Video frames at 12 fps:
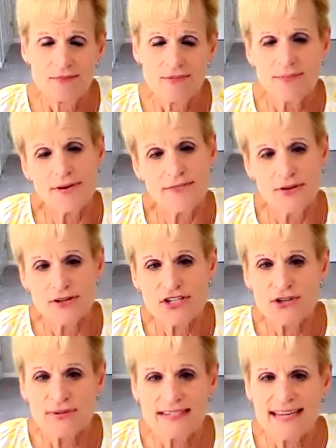we refer
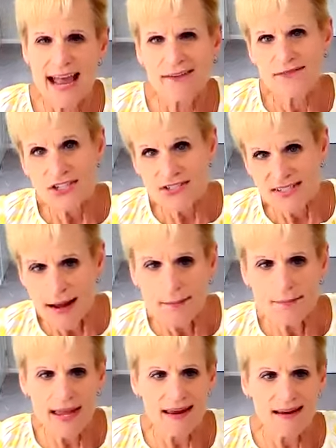to as staff, just
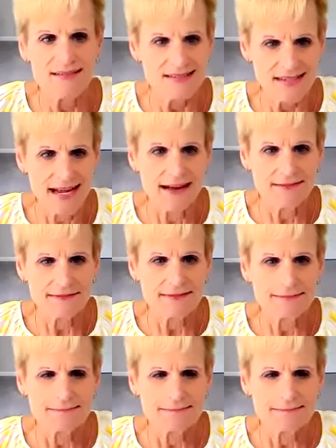unpaid staff.